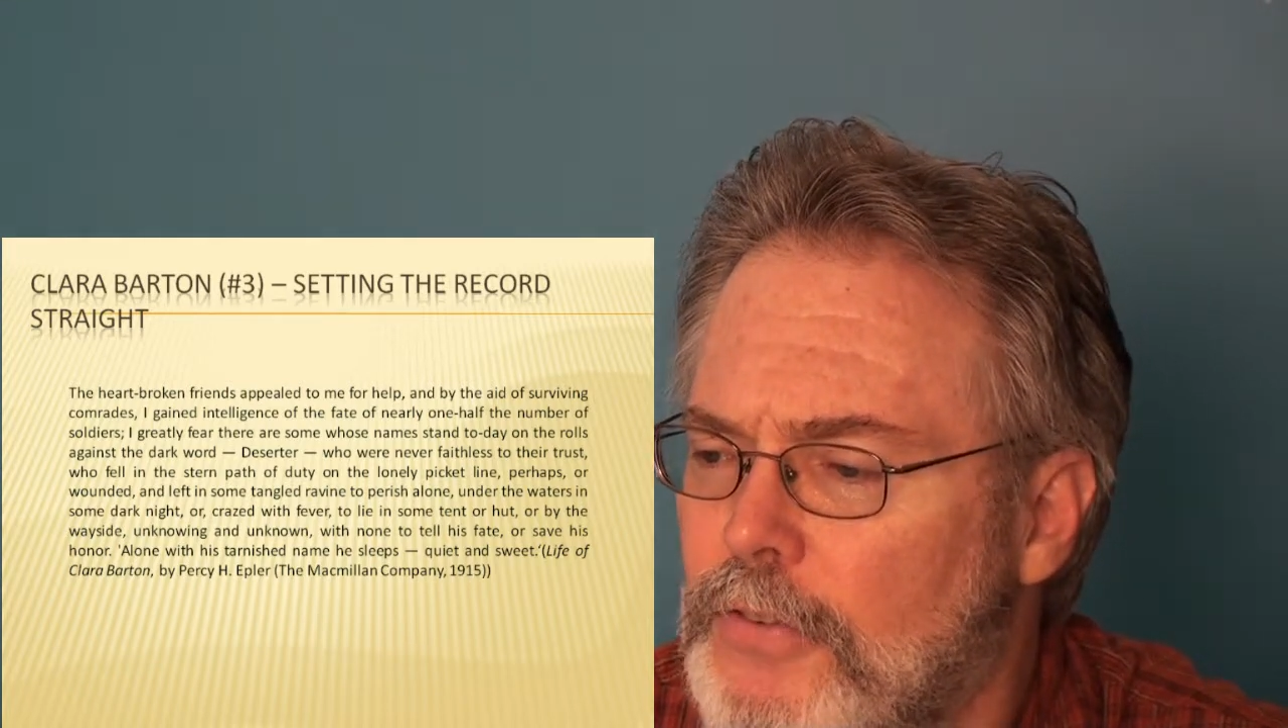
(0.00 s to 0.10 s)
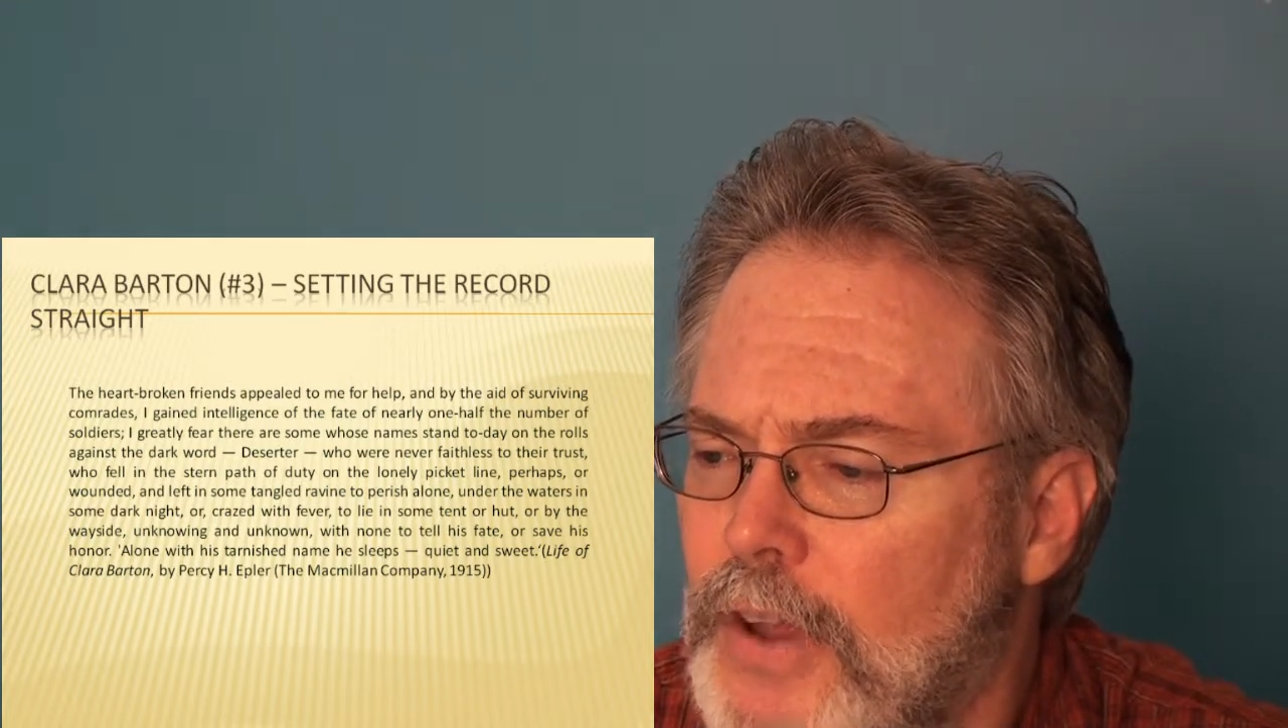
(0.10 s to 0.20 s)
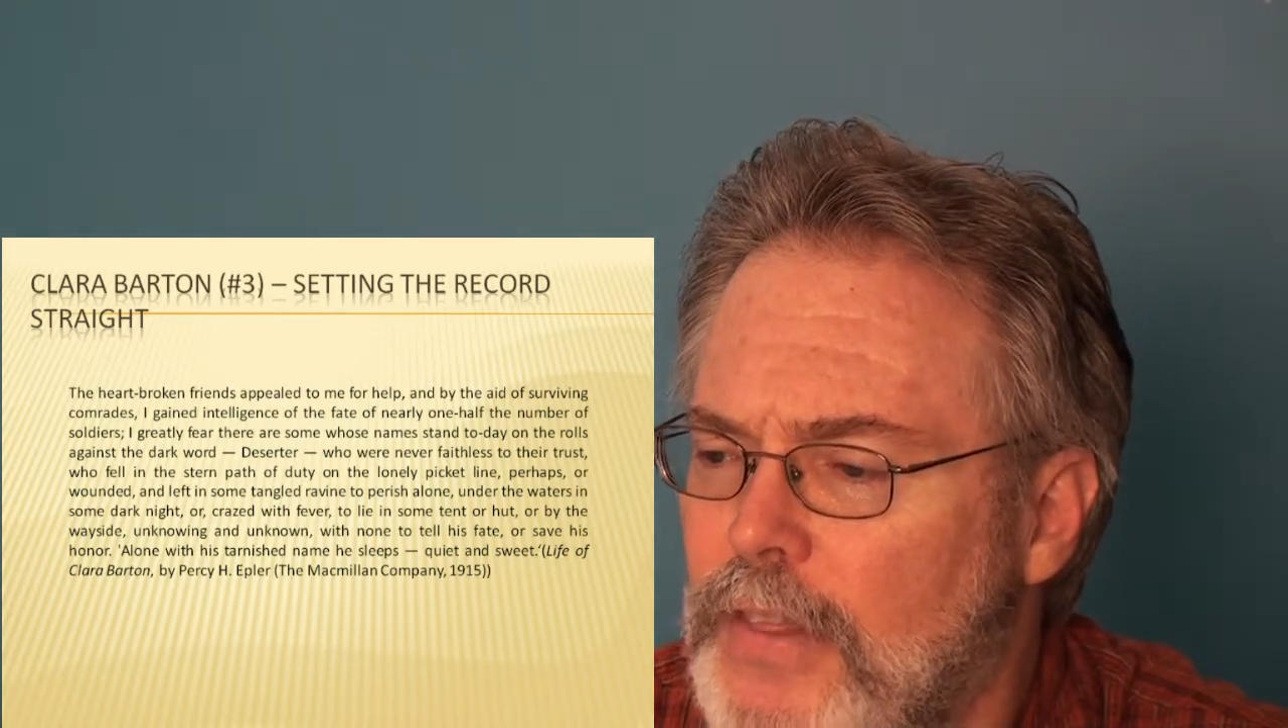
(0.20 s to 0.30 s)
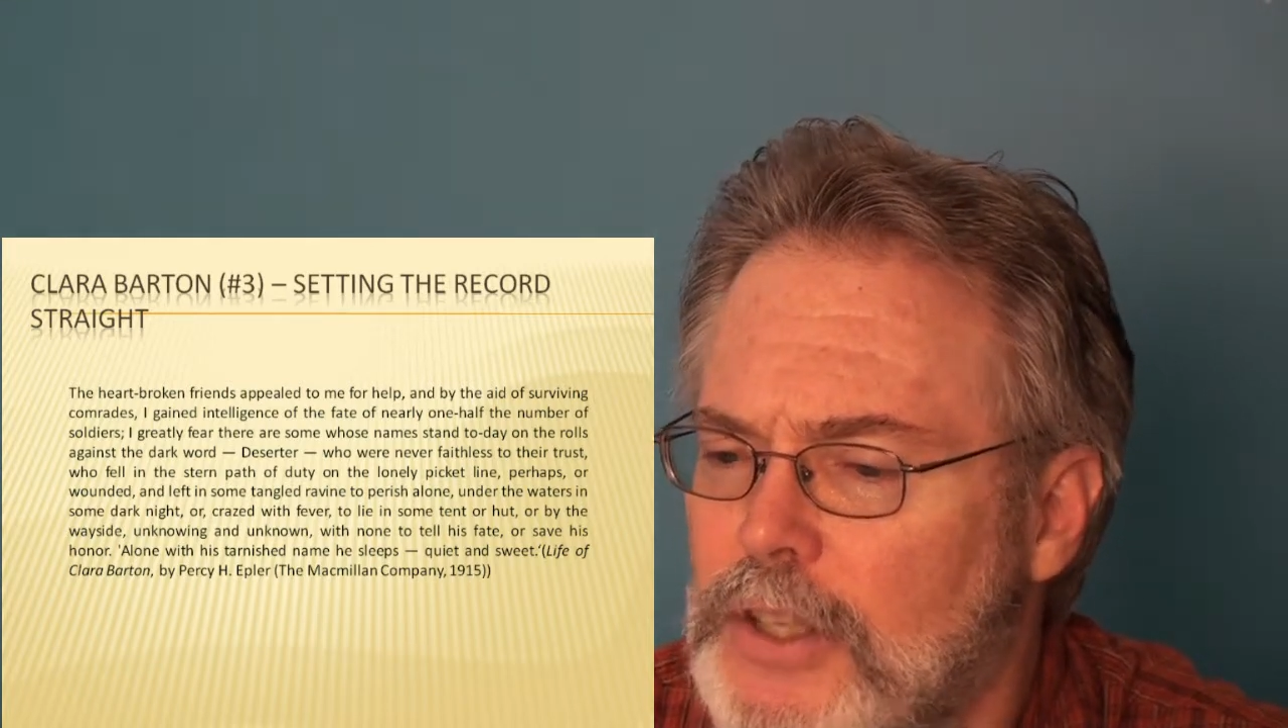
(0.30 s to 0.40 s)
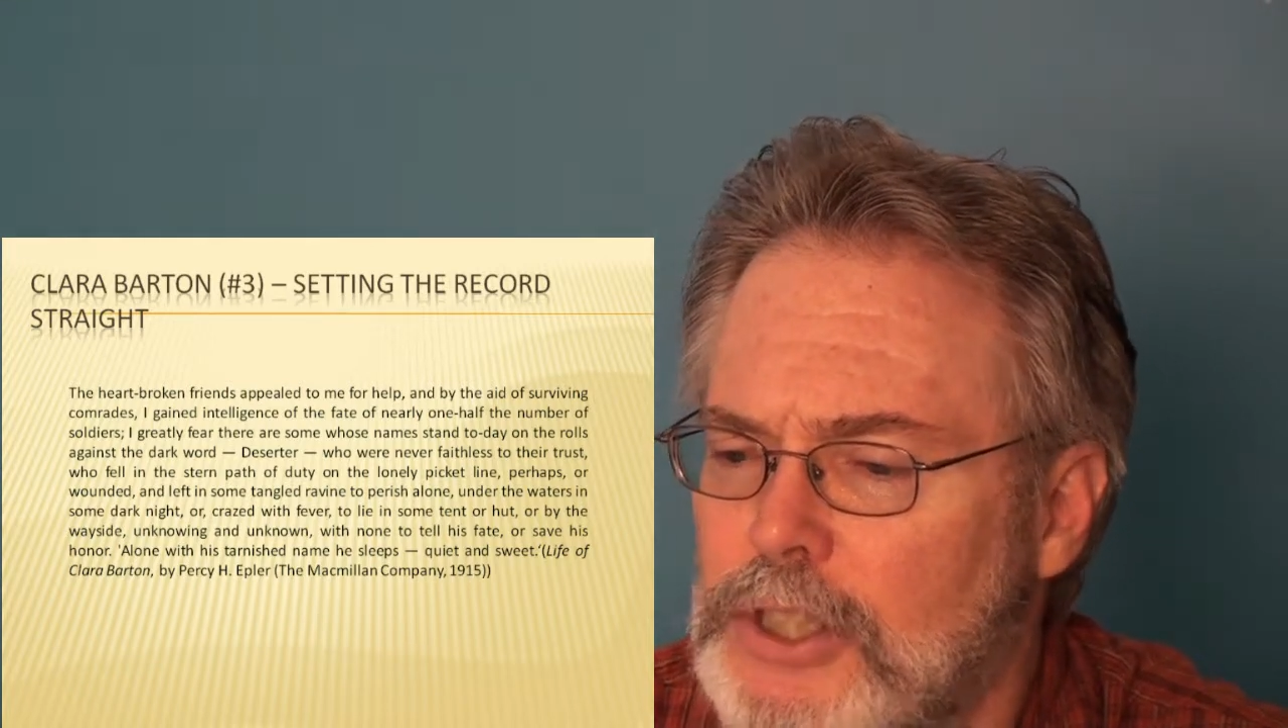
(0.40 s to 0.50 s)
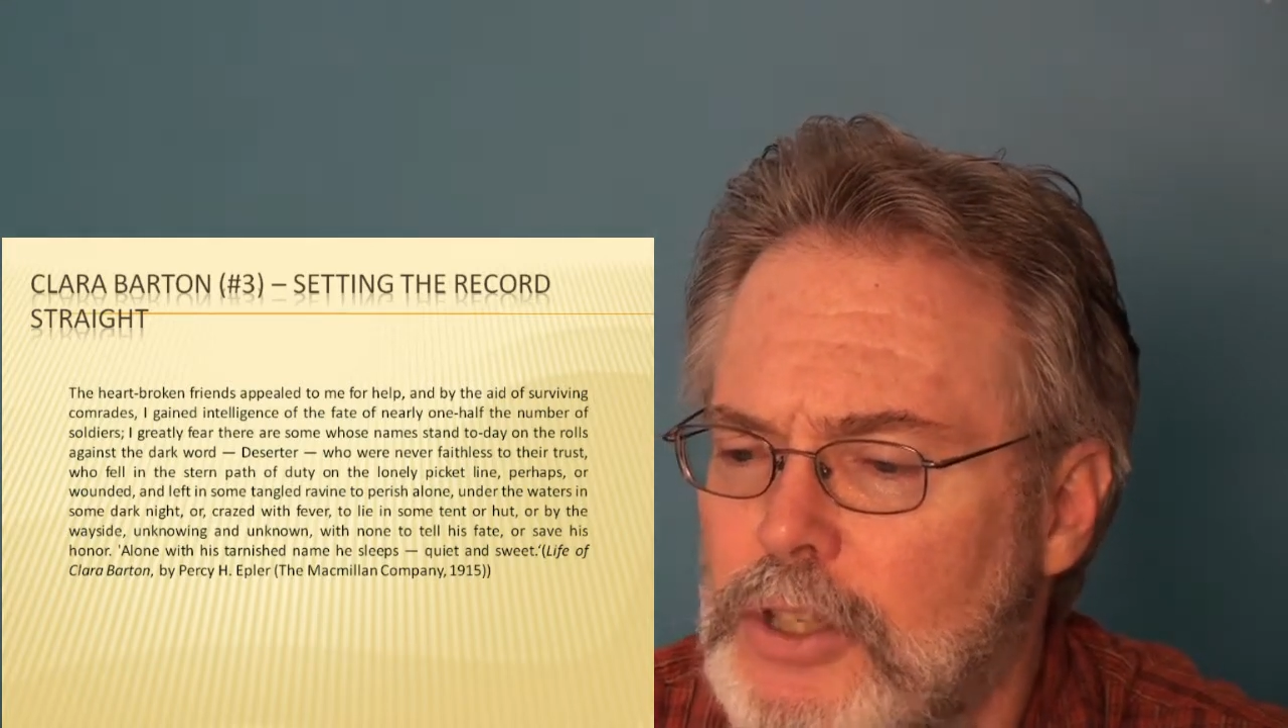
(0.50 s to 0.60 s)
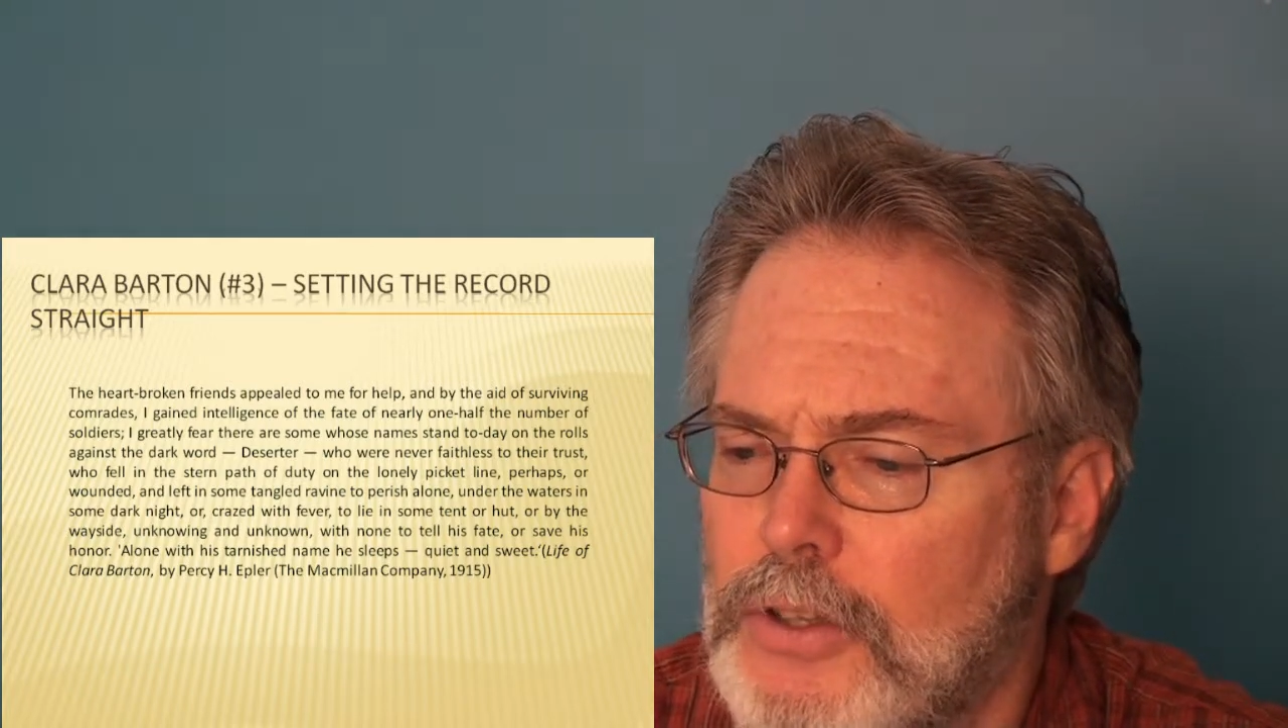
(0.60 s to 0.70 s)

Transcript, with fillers: faithless